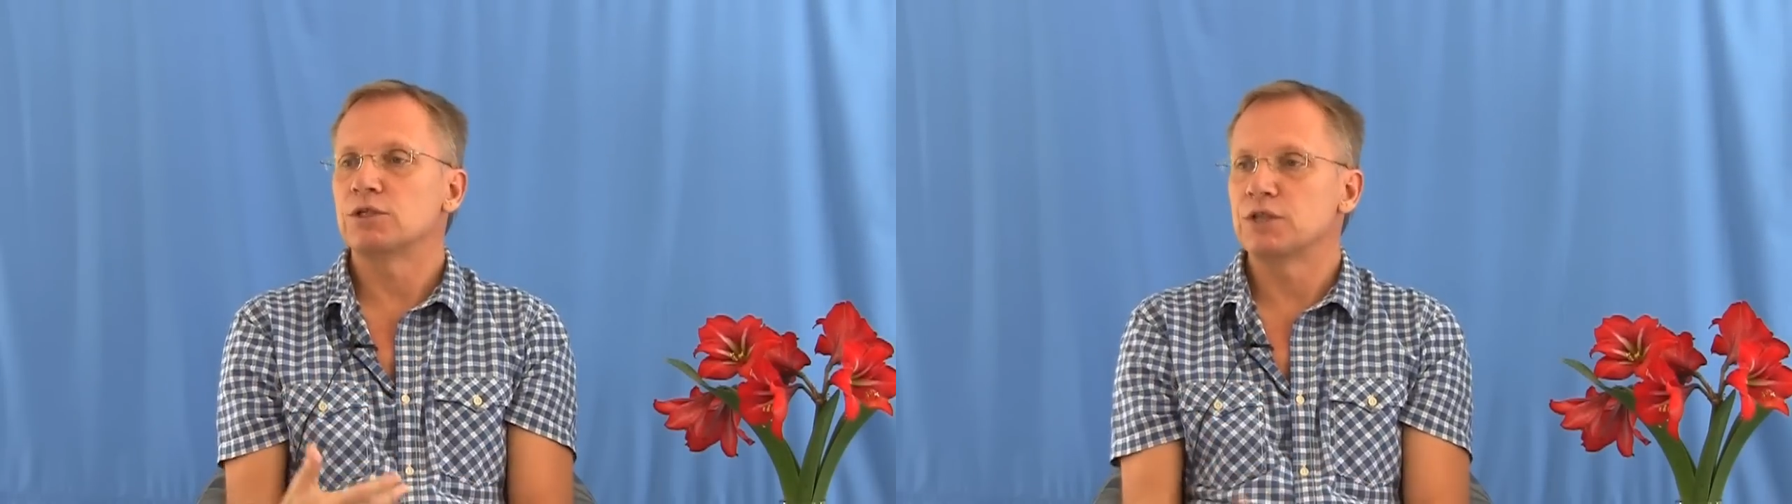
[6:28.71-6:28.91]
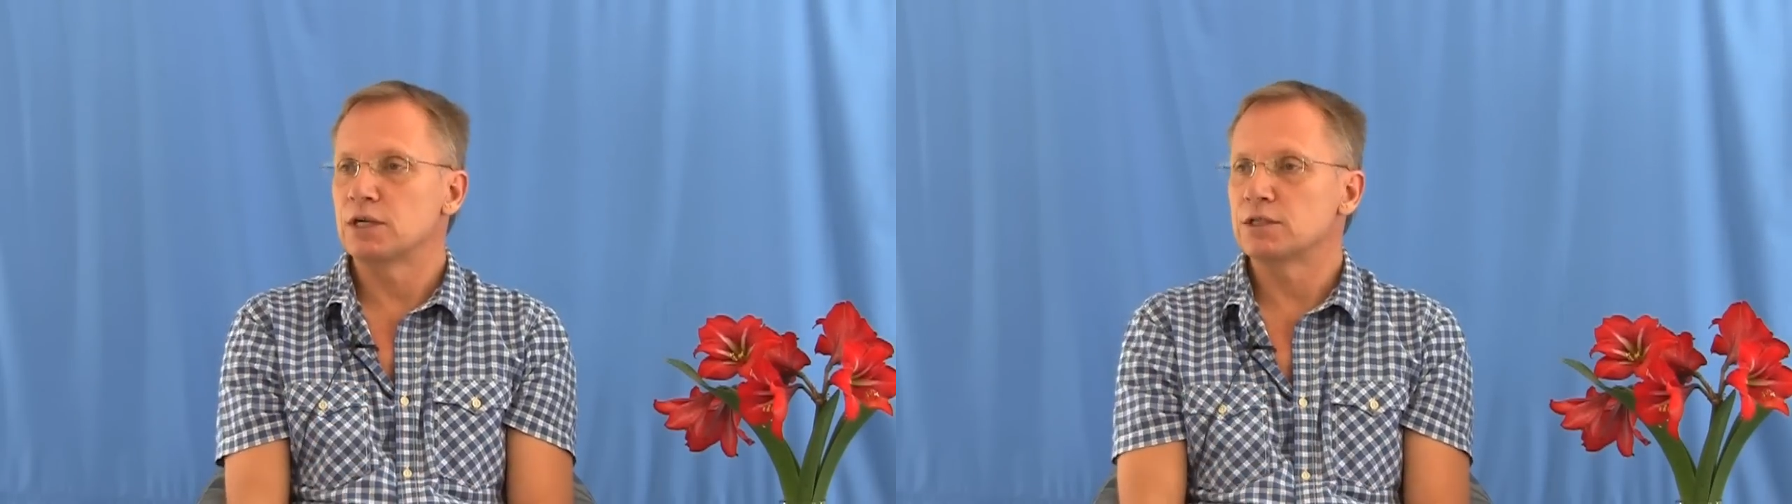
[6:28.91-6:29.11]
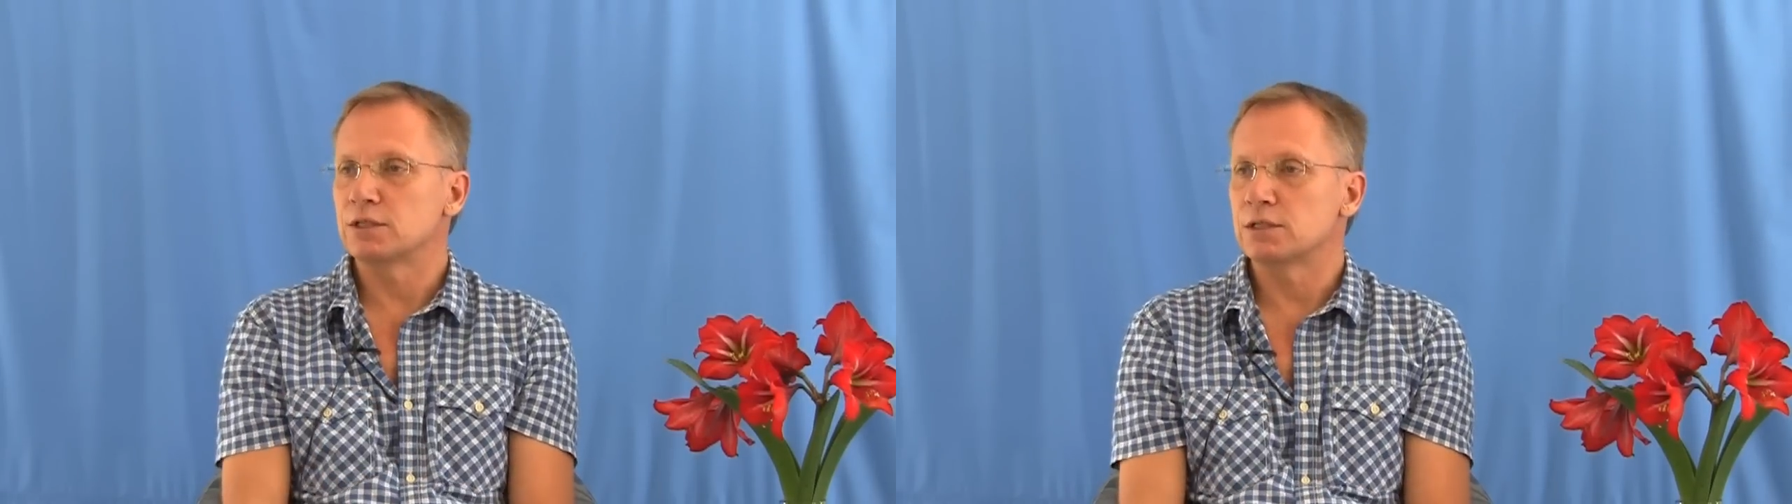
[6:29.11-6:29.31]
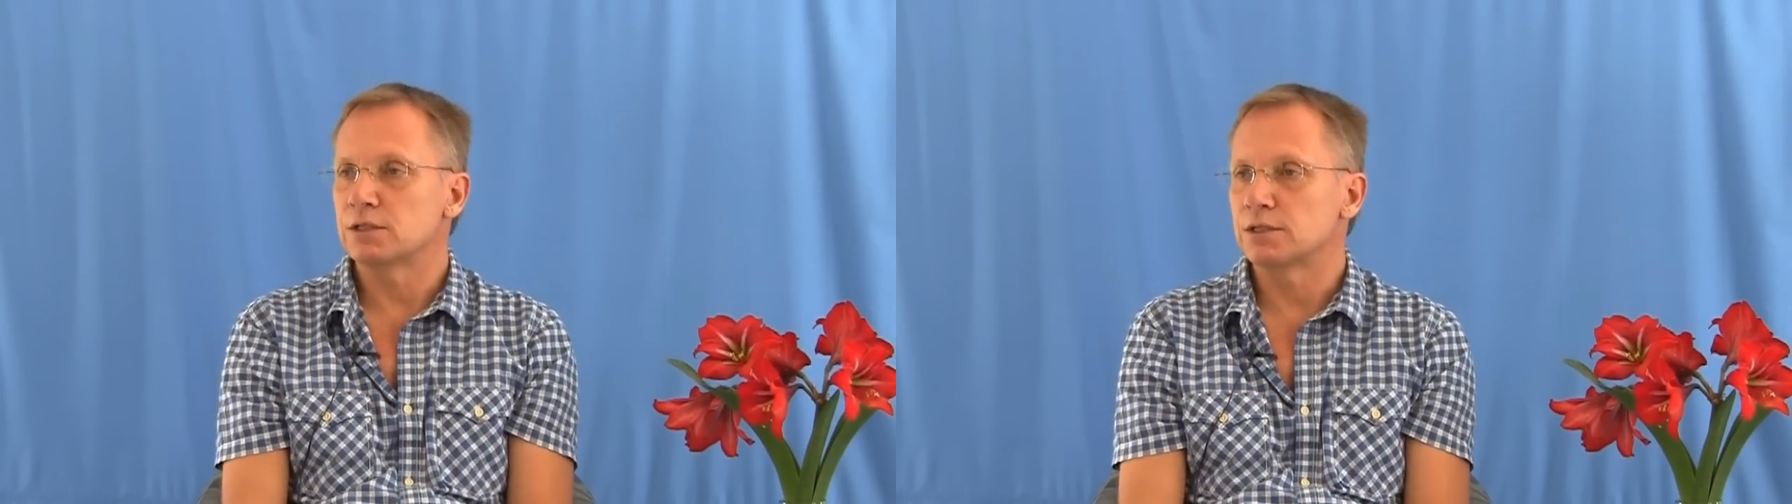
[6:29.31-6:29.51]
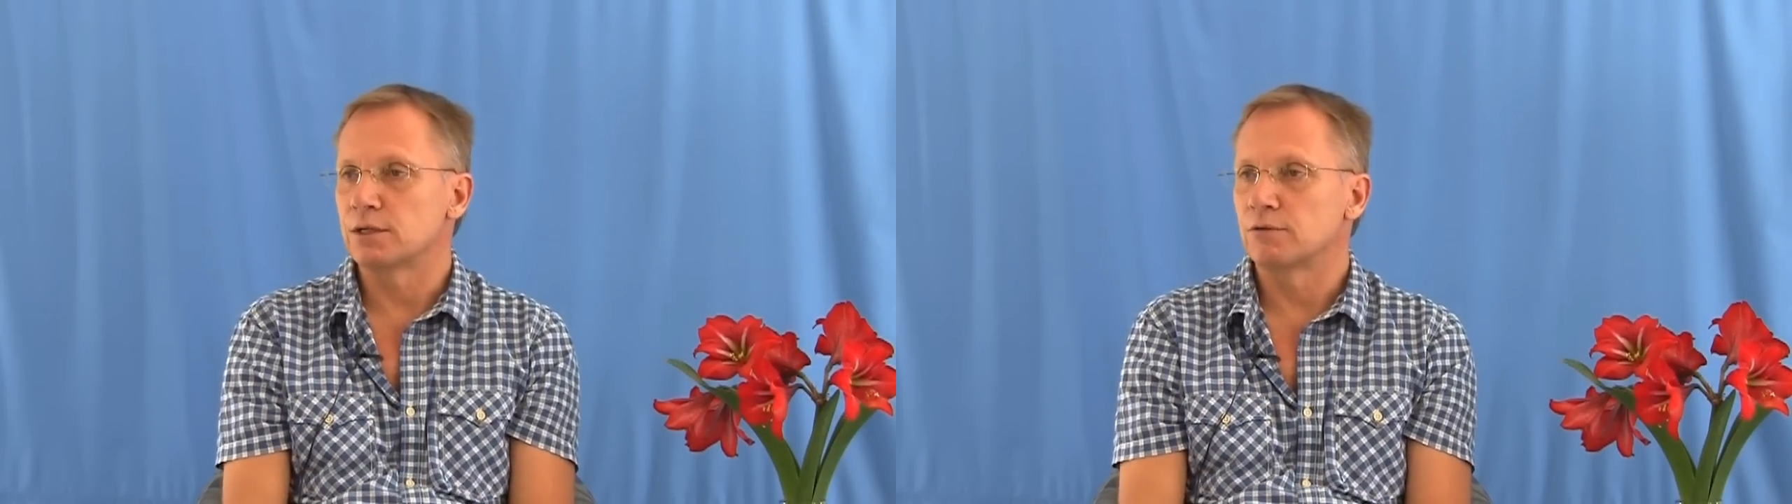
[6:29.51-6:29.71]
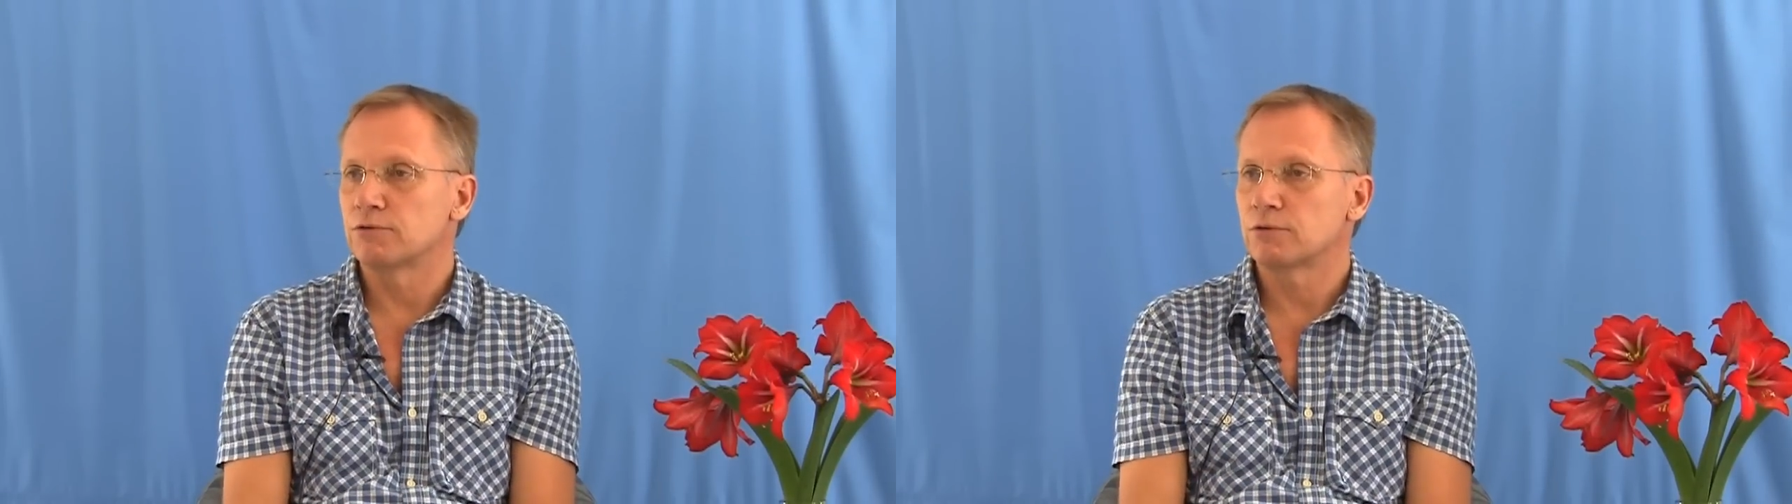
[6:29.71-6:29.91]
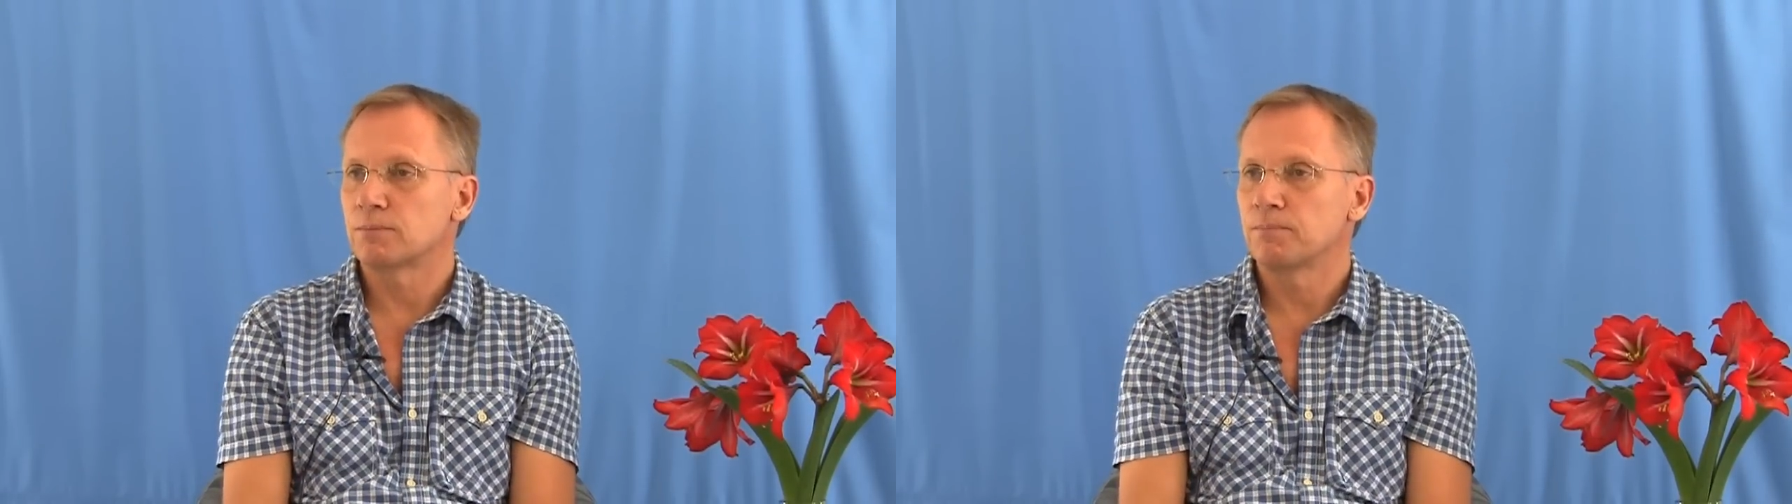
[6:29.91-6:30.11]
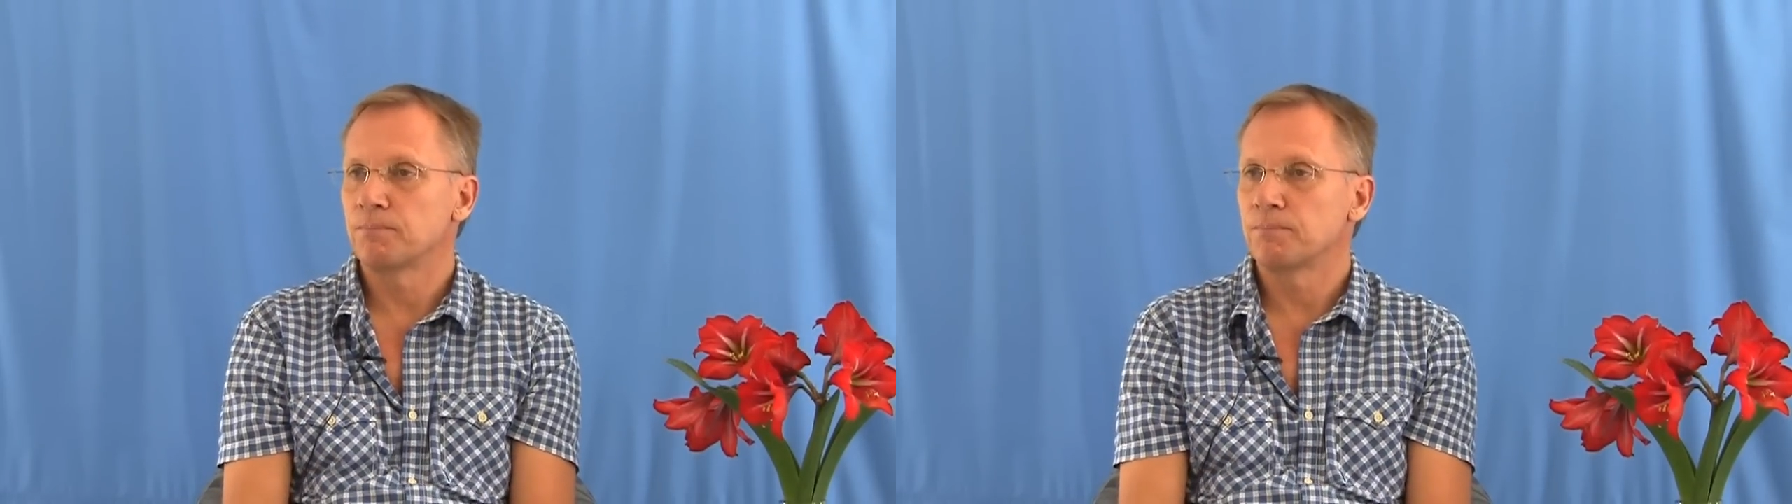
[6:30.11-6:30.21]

changes itself?